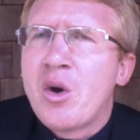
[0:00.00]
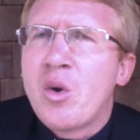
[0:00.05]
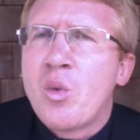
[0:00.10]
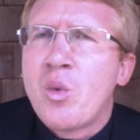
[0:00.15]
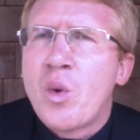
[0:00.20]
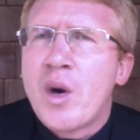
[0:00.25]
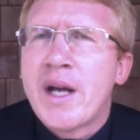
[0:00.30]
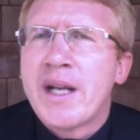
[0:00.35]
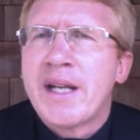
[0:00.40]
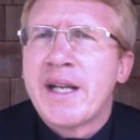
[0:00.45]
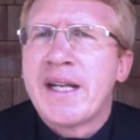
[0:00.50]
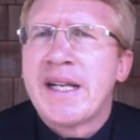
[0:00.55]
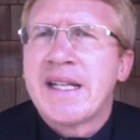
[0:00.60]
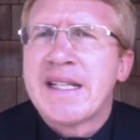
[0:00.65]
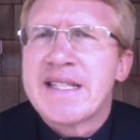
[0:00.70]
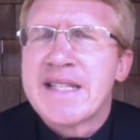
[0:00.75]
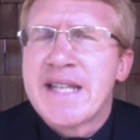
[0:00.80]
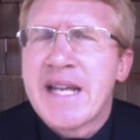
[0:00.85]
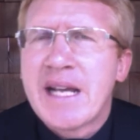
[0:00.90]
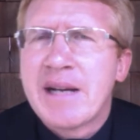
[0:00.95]
What an
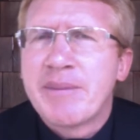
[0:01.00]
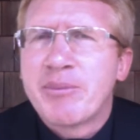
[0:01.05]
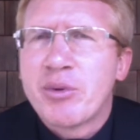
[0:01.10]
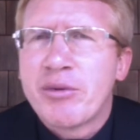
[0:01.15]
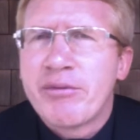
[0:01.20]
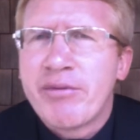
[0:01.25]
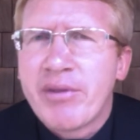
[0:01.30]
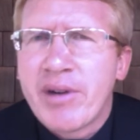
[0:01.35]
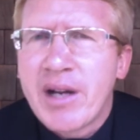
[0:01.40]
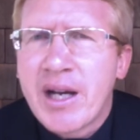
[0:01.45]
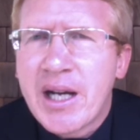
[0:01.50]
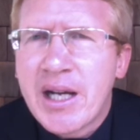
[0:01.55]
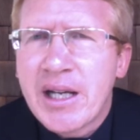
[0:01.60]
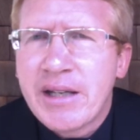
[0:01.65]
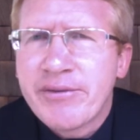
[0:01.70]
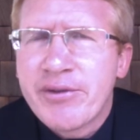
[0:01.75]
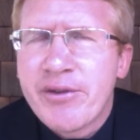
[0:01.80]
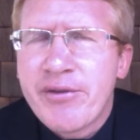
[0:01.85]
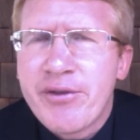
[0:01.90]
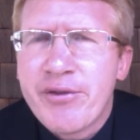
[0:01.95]
example of
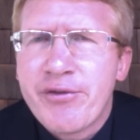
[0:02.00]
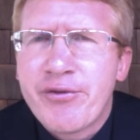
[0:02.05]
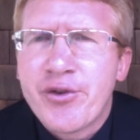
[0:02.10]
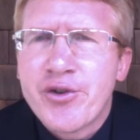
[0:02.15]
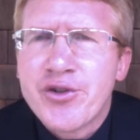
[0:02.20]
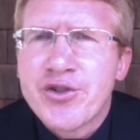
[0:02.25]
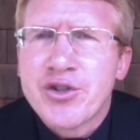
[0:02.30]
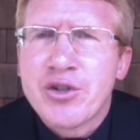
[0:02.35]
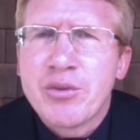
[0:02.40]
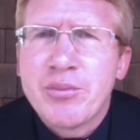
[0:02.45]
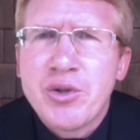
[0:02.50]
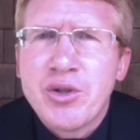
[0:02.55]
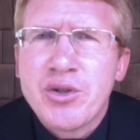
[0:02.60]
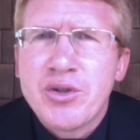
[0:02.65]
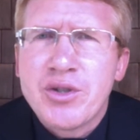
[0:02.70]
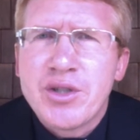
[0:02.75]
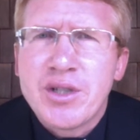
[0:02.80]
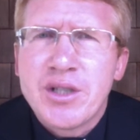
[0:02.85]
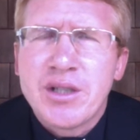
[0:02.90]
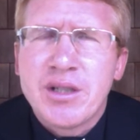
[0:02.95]
life of the first
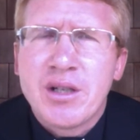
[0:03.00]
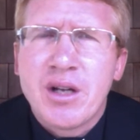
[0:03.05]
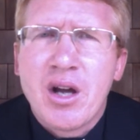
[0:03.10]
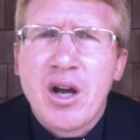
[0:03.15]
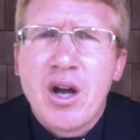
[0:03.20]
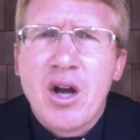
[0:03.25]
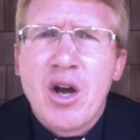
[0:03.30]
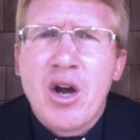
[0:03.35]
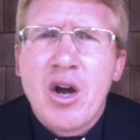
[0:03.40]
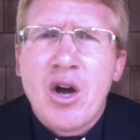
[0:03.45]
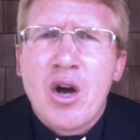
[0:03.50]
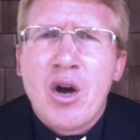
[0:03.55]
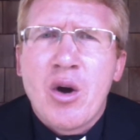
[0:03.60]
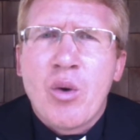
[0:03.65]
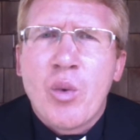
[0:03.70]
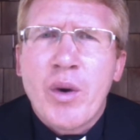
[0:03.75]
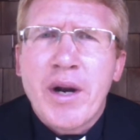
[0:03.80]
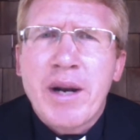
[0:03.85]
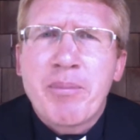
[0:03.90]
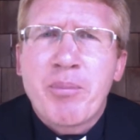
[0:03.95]
community.
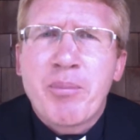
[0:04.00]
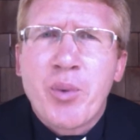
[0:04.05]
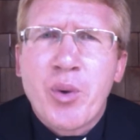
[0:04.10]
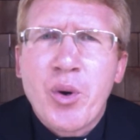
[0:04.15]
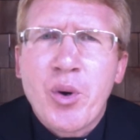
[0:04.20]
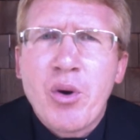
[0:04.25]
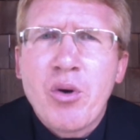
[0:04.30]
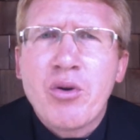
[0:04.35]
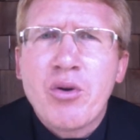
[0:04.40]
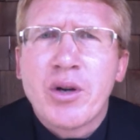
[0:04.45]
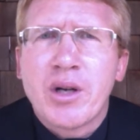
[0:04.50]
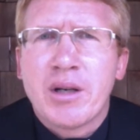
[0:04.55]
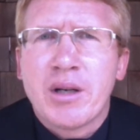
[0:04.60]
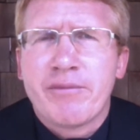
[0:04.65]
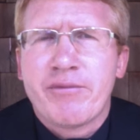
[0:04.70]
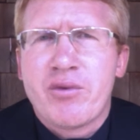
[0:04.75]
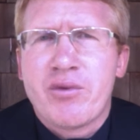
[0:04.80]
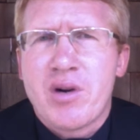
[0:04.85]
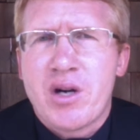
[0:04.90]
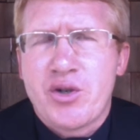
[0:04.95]
What a program
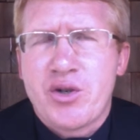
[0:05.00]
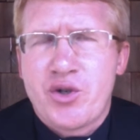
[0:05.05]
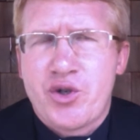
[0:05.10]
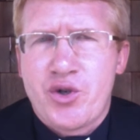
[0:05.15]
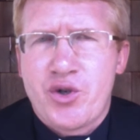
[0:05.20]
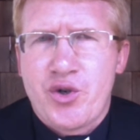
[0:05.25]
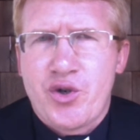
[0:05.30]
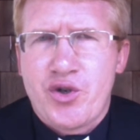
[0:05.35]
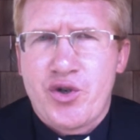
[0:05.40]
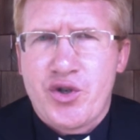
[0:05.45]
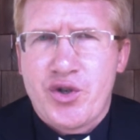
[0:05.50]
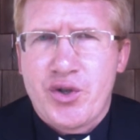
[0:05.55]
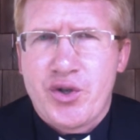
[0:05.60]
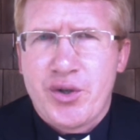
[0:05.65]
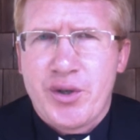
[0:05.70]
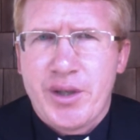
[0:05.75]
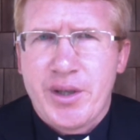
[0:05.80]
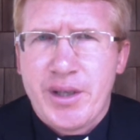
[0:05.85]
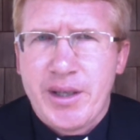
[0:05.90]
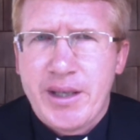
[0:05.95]
for our church.
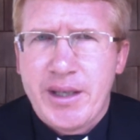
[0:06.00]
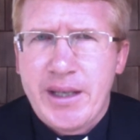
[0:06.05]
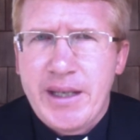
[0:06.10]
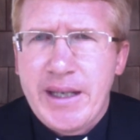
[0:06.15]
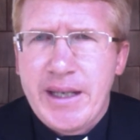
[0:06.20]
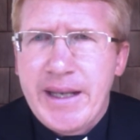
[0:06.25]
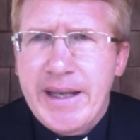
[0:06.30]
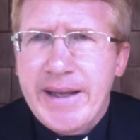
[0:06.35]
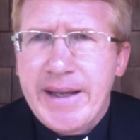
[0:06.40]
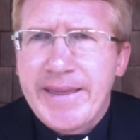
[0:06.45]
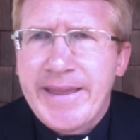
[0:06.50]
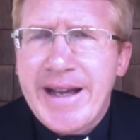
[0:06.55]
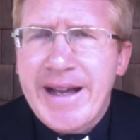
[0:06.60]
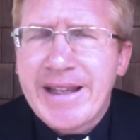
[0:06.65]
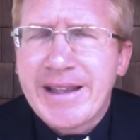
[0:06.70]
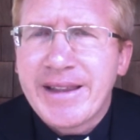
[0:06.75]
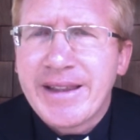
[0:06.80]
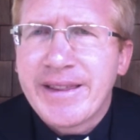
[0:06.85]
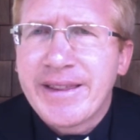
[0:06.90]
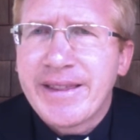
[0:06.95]

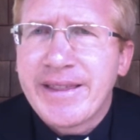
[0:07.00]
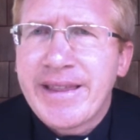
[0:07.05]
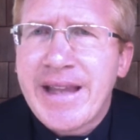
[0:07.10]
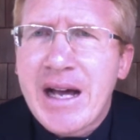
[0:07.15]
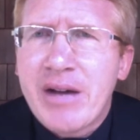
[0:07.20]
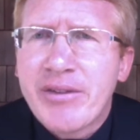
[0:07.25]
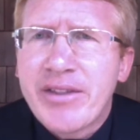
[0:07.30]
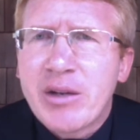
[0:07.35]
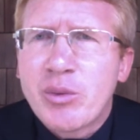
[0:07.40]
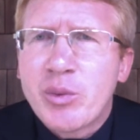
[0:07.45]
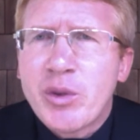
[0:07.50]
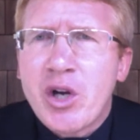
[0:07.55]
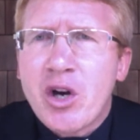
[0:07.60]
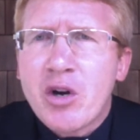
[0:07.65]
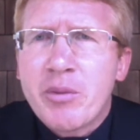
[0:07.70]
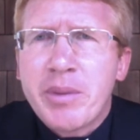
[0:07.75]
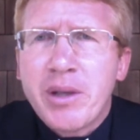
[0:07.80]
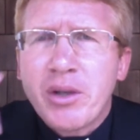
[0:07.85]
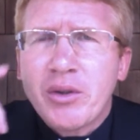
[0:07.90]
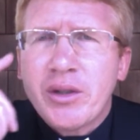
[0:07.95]
Now that we are
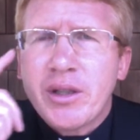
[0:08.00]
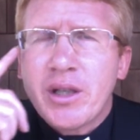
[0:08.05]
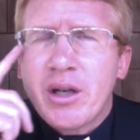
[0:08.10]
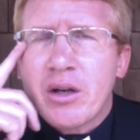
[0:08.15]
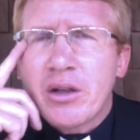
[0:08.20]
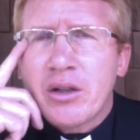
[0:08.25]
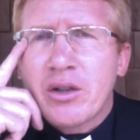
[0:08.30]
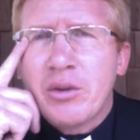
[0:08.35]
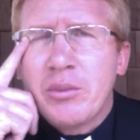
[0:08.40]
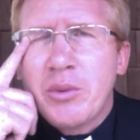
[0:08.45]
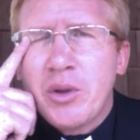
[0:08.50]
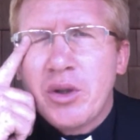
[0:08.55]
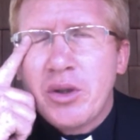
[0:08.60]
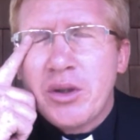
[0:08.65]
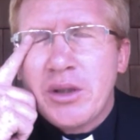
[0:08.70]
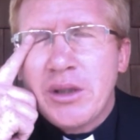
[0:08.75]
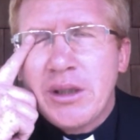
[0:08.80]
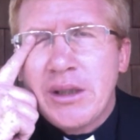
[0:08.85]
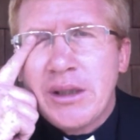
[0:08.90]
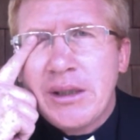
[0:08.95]
building our
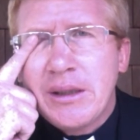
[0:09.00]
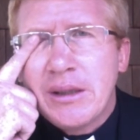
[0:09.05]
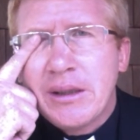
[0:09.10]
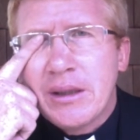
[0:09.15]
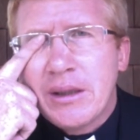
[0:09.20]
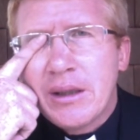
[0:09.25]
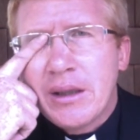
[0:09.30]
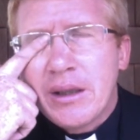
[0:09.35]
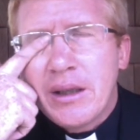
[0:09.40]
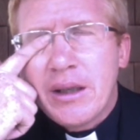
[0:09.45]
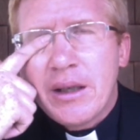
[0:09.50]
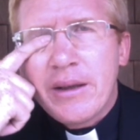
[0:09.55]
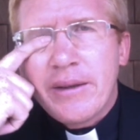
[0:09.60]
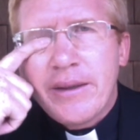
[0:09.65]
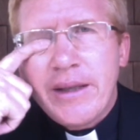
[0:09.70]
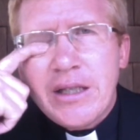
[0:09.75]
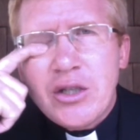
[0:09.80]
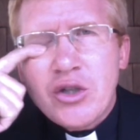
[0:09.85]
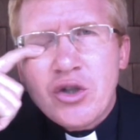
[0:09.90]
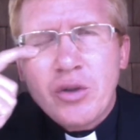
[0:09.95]
community,
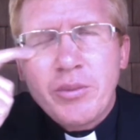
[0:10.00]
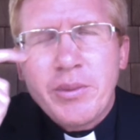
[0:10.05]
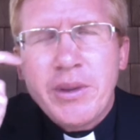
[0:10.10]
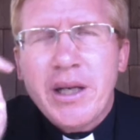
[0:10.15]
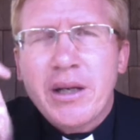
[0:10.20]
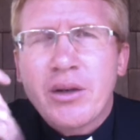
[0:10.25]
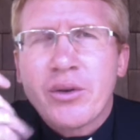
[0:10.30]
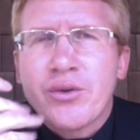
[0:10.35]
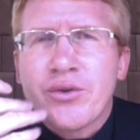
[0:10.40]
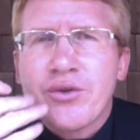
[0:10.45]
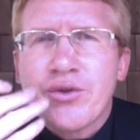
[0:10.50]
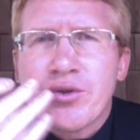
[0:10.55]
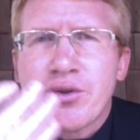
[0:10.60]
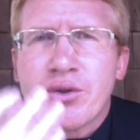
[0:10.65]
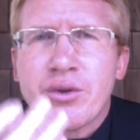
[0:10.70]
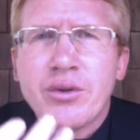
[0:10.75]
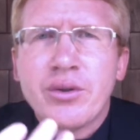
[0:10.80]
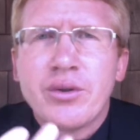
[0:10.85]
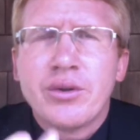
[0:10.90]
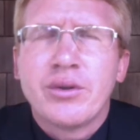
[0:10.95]
this should be a
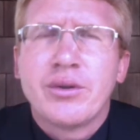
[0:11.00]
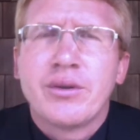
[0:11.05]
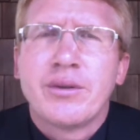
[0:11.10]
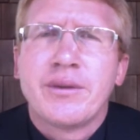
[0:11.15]
concern.